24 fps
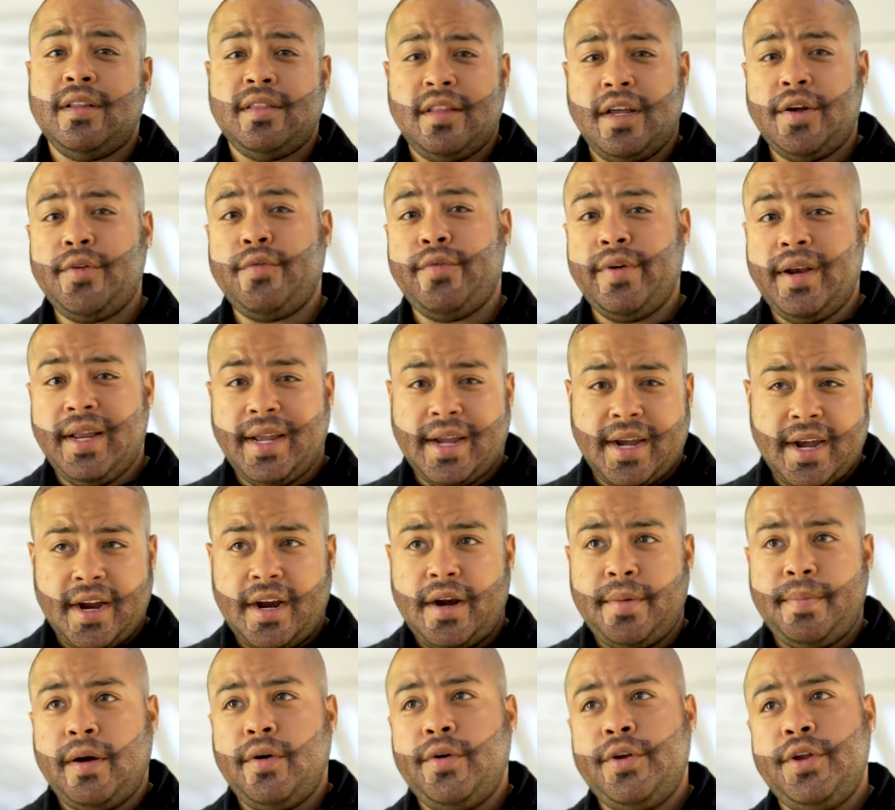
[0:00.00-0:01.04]
They really
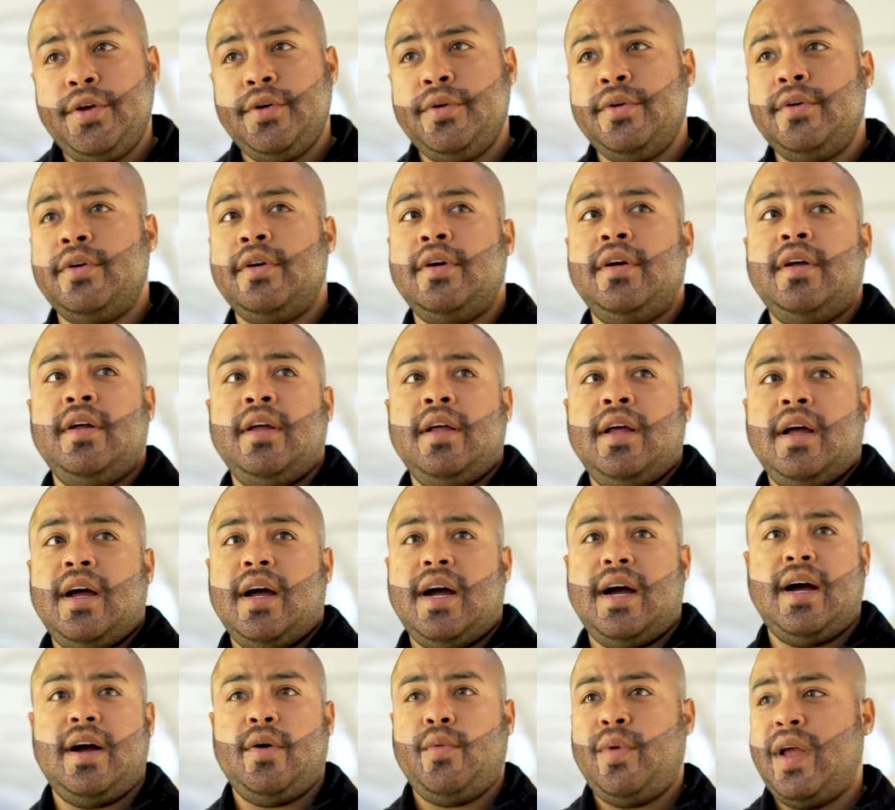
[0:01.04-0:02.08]
care about you.
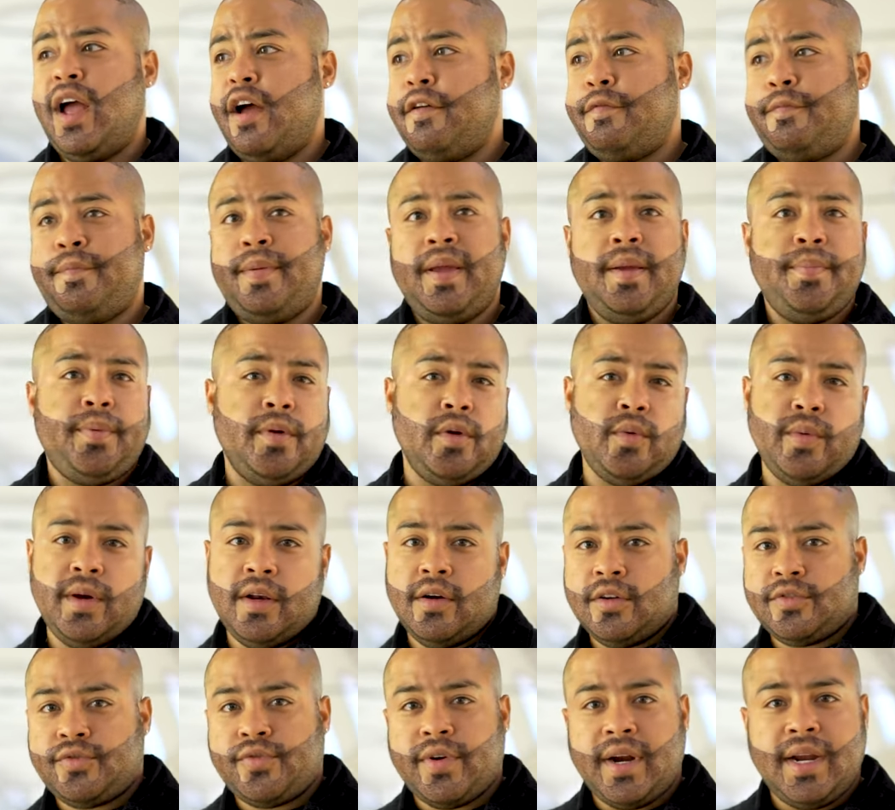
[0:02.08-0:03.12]
Uh, we have people with
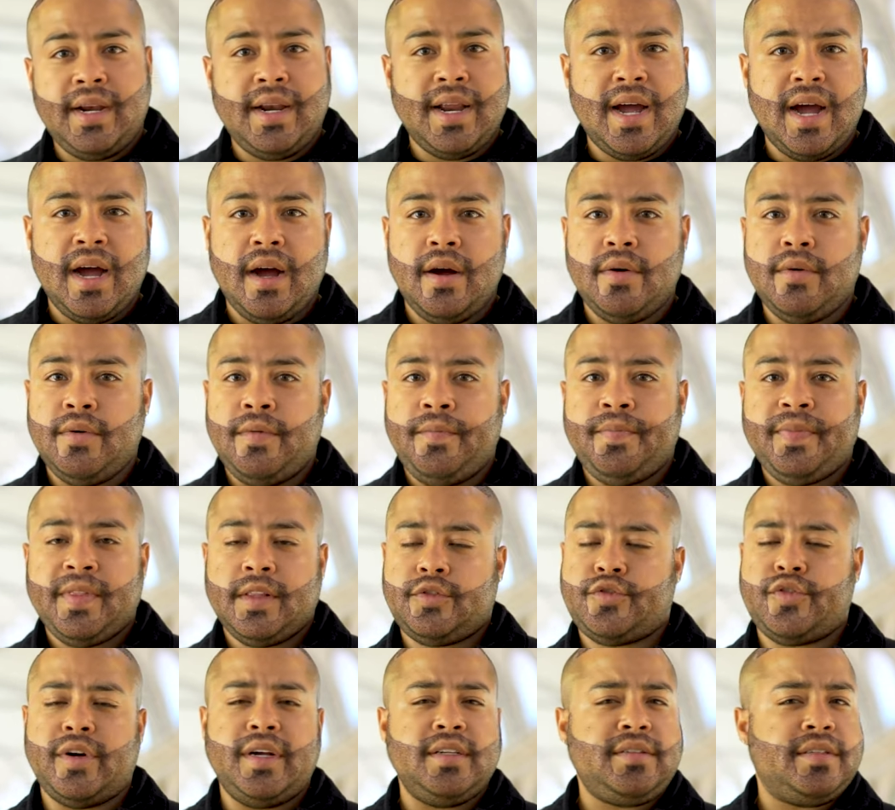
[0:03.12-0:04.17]
us right now
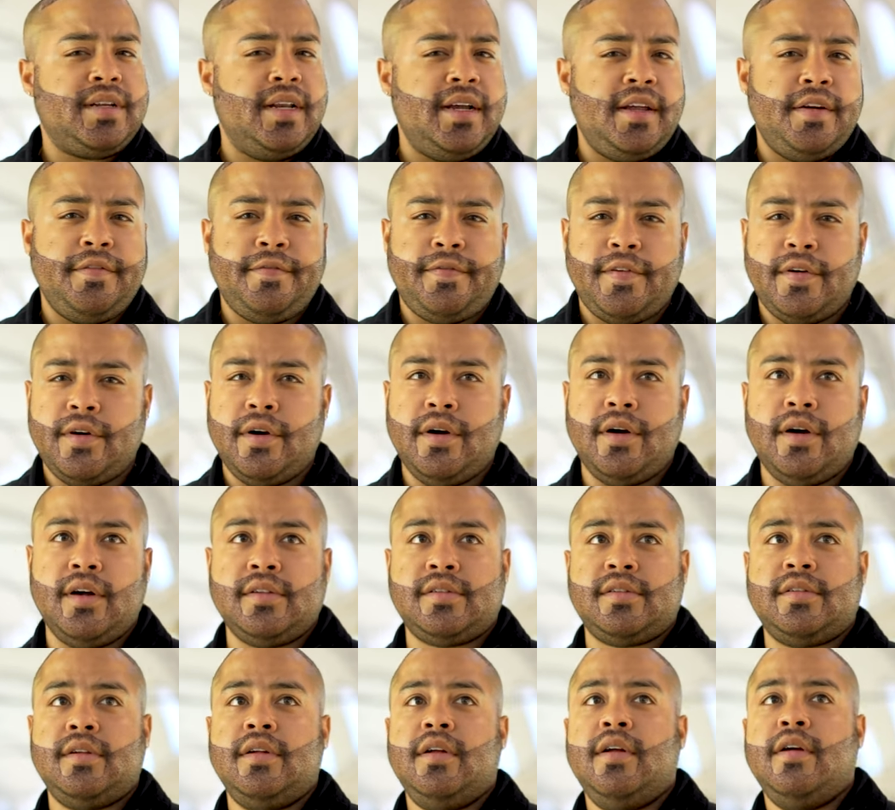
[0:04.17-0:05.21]
translating for
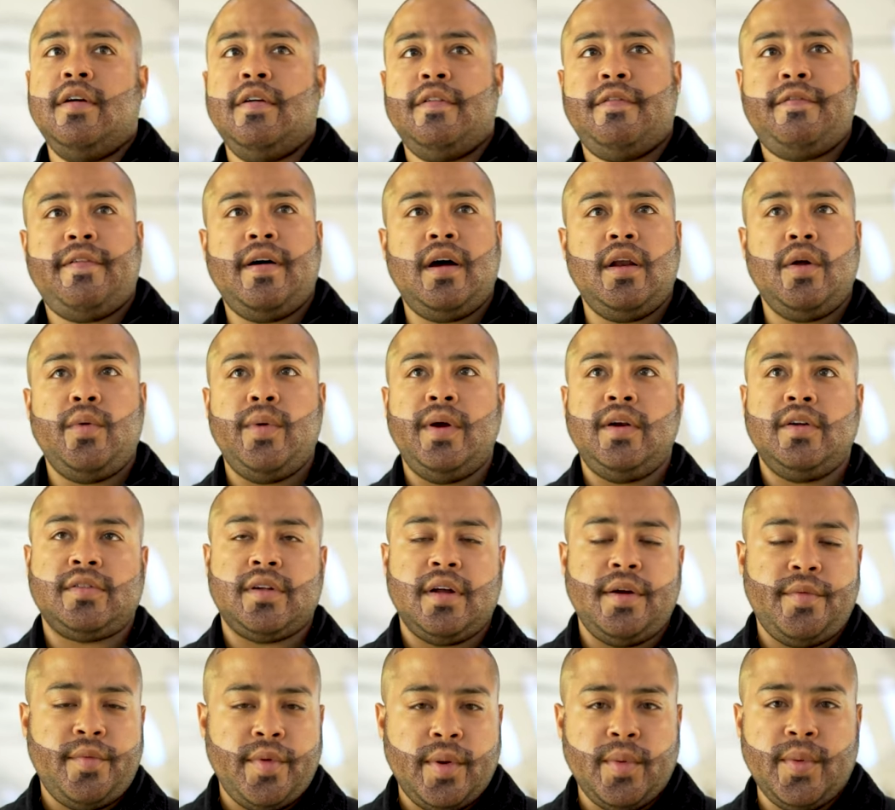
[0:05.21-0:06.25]
us following us
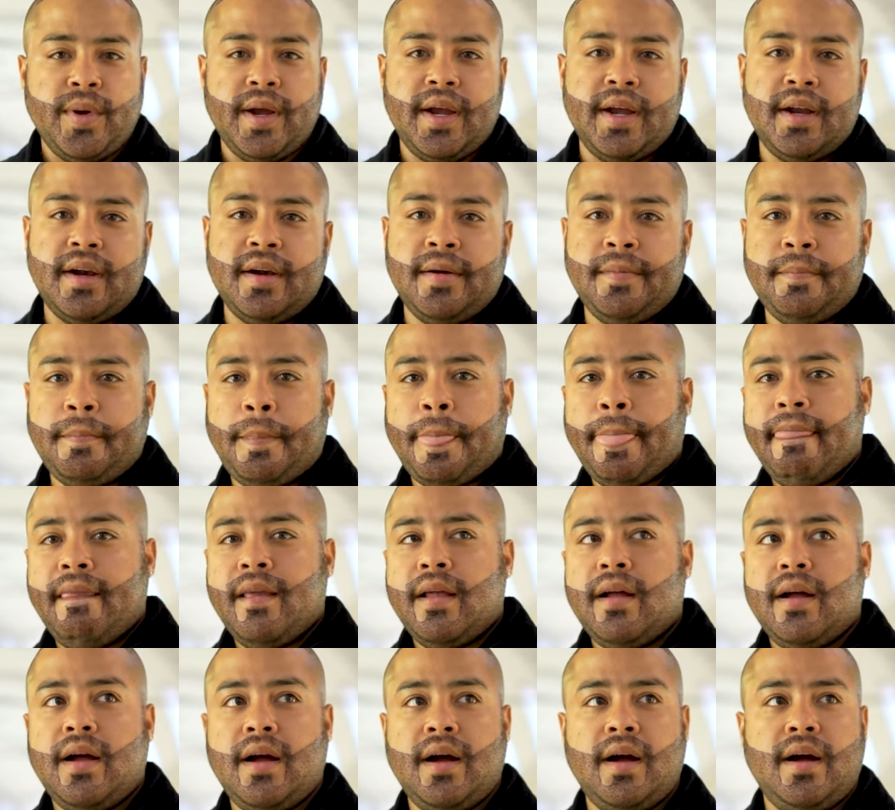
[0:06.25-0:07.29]
everywhere.
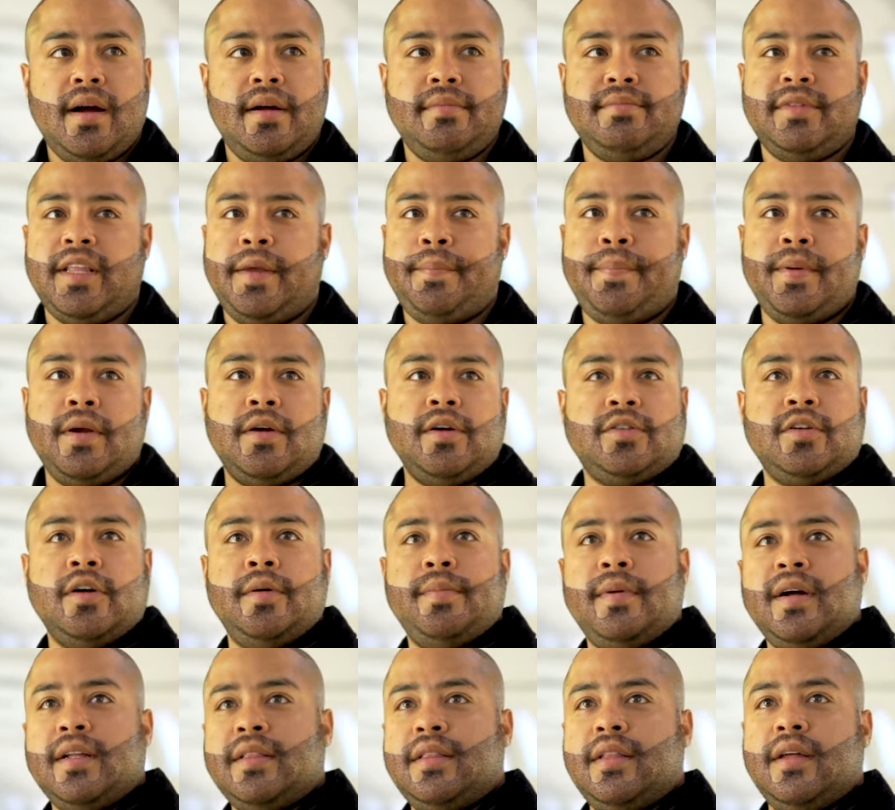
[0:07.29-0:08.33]
Um, they pick us
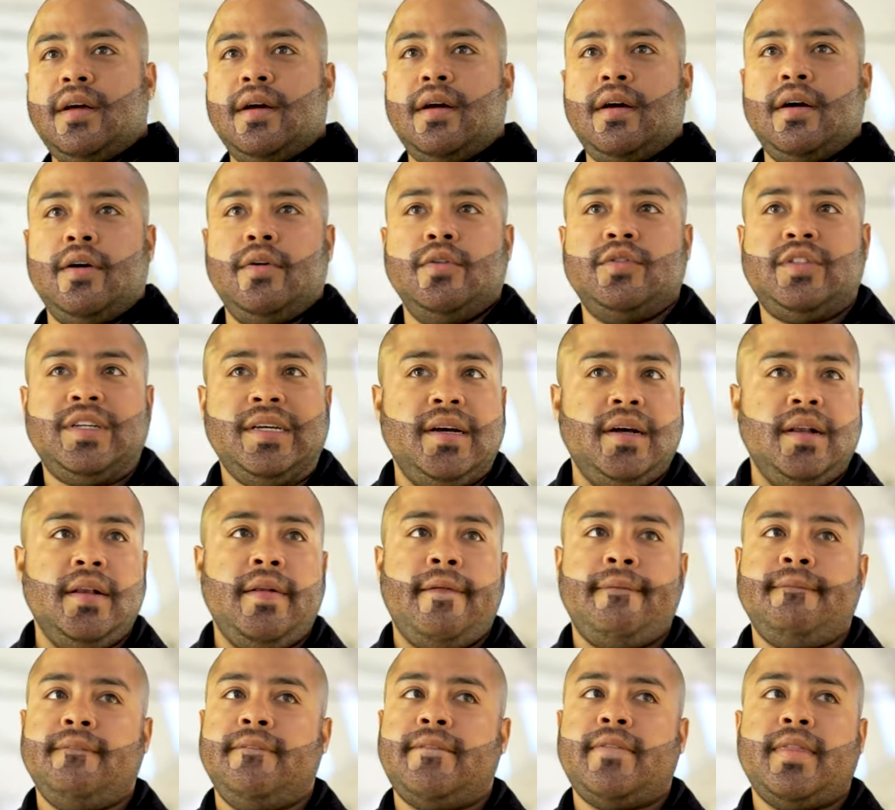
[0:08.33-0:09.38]
up at the hotel,
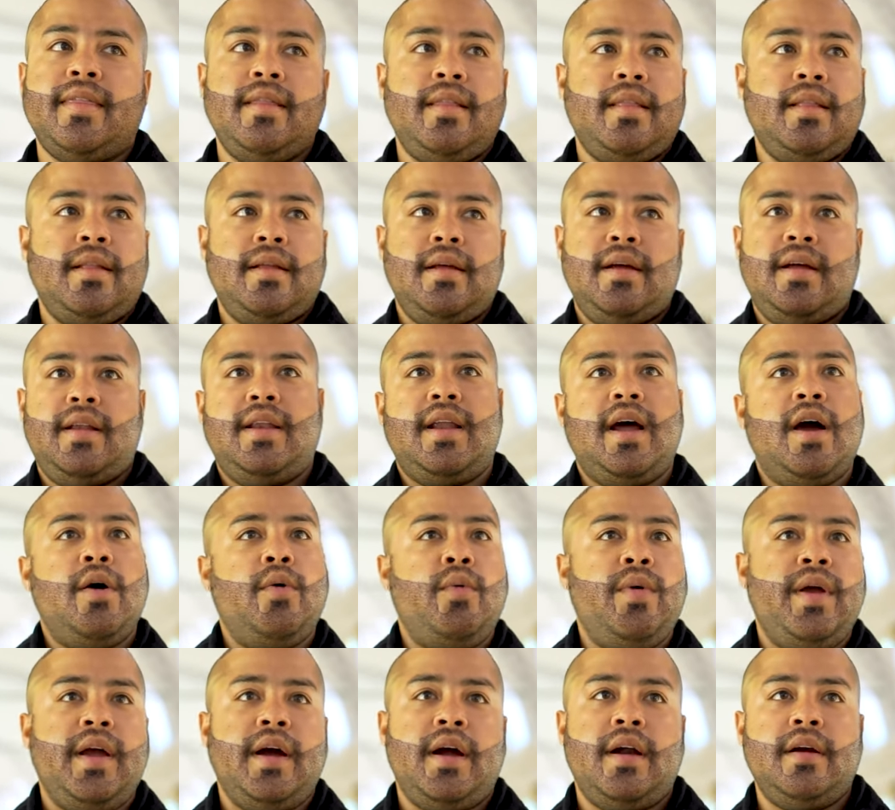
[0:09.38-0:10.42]
and now
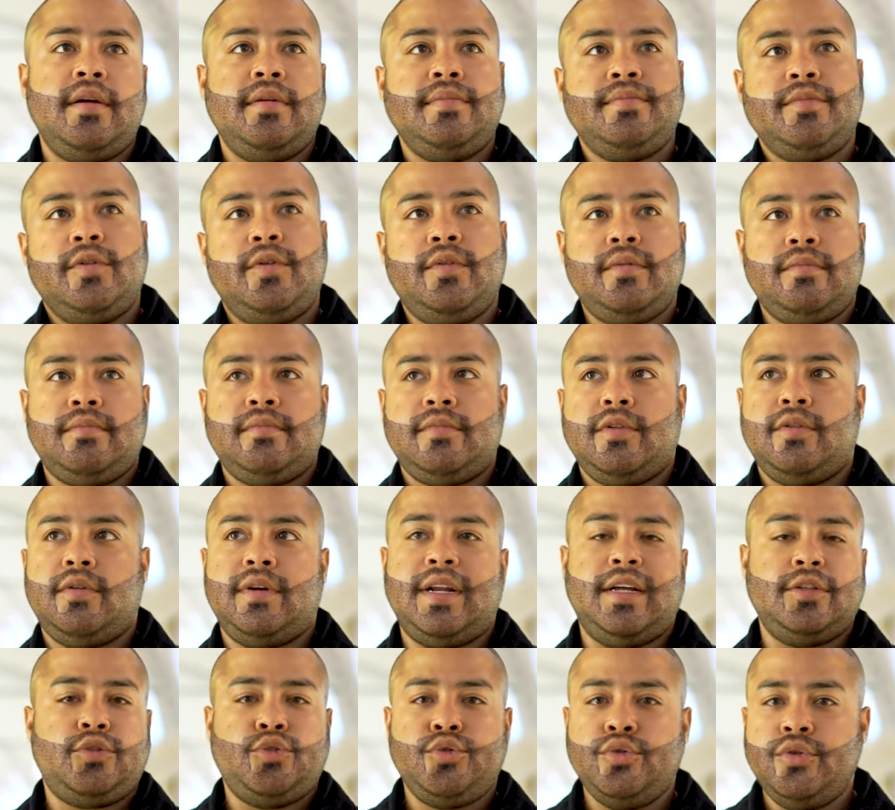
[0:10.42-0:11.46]
we are
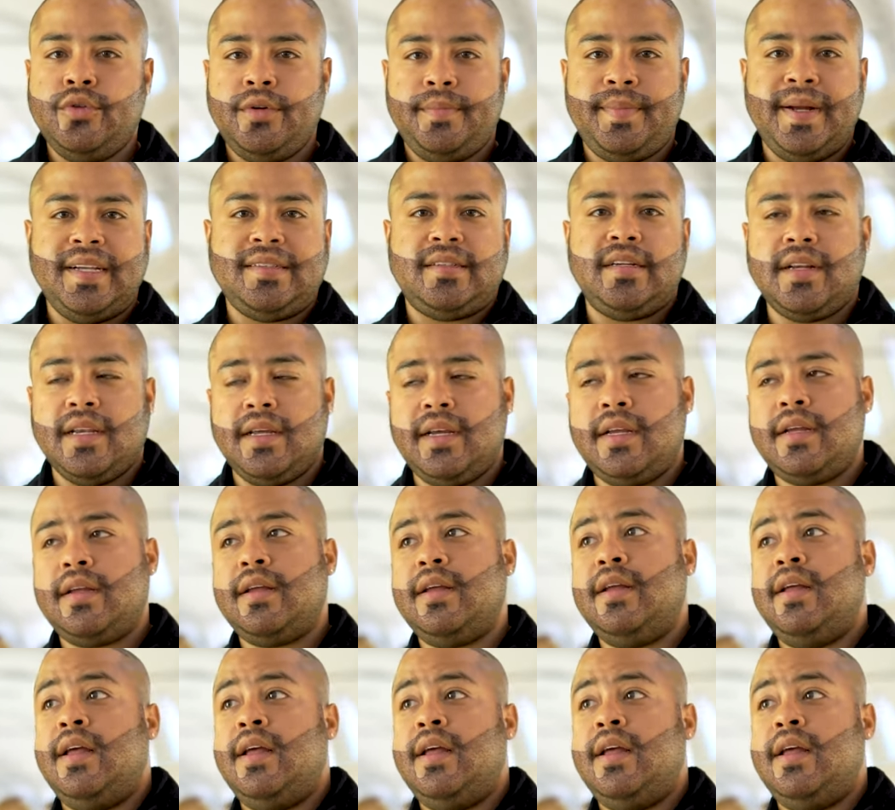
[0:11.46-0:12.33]
on a tour basically.